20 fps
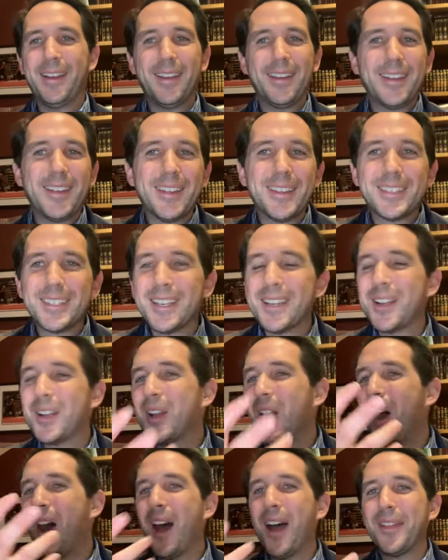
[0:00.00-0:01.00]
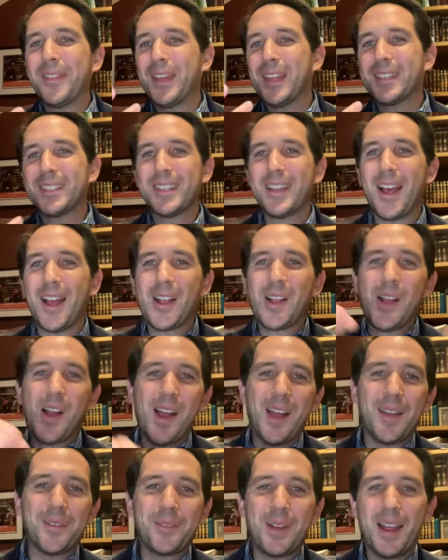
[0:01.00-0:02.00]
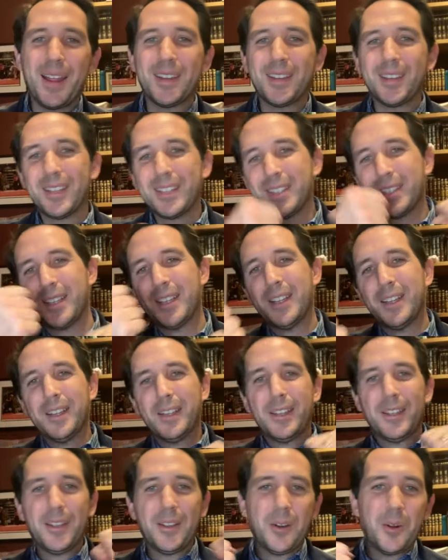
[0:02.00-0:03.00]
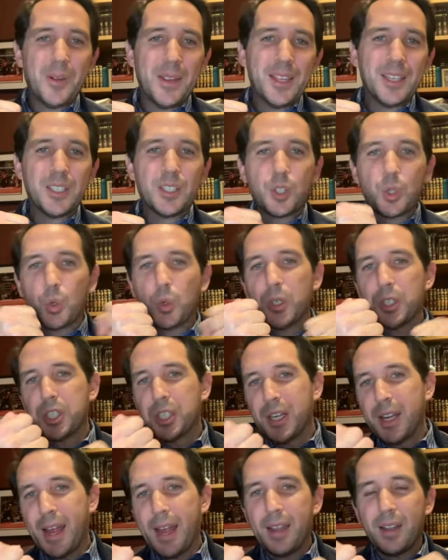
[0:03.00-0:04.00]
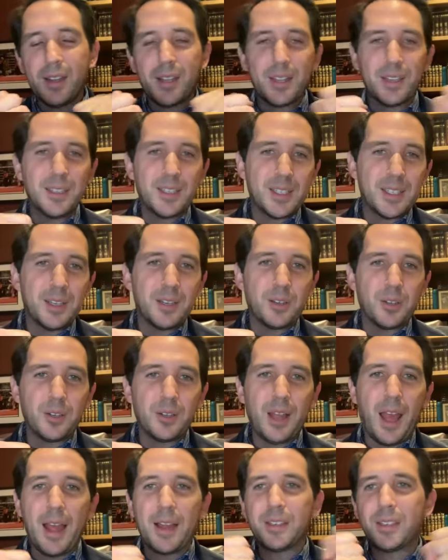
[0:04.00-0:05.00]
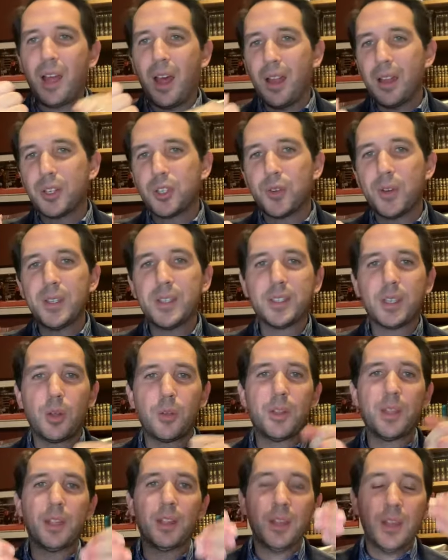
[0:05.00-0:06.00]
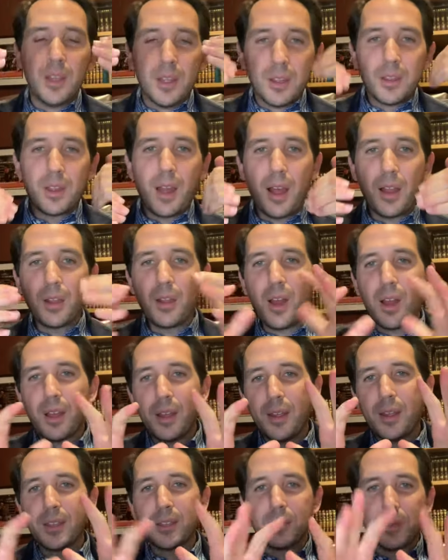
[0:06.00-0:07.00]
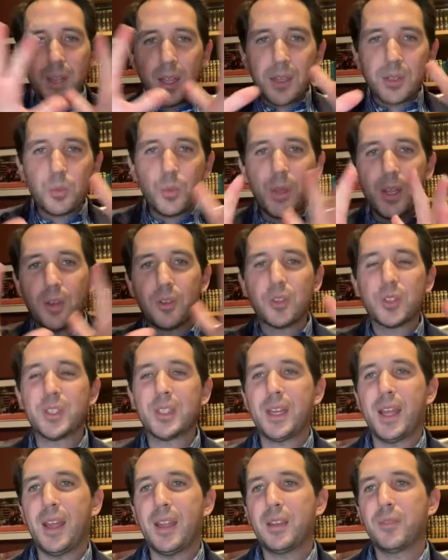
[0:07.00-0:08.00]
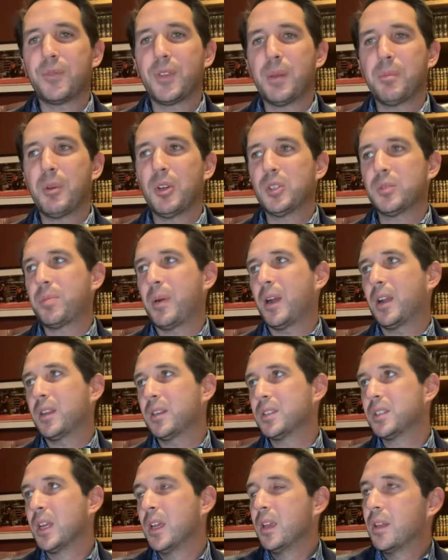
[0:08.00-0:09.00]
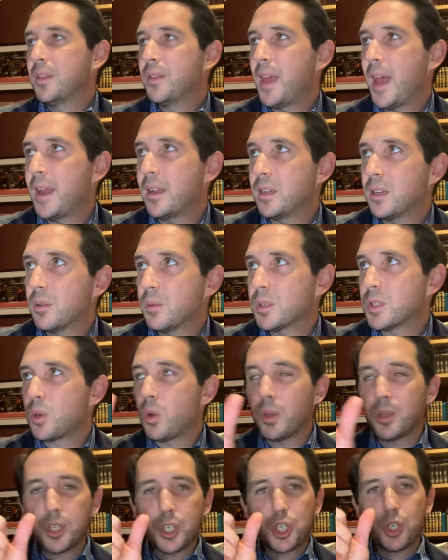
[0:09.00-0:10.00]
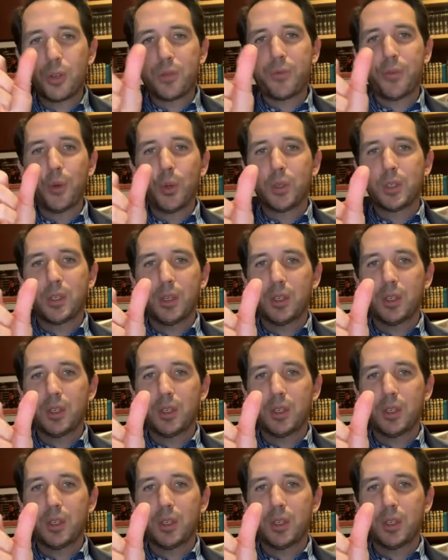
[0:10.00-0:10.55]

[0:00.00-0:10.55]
Is it a God that's not God, right? Is Christianity considered idolatry? So the halacha, as we understand it for the most part, is that, you know, it's called shutfut.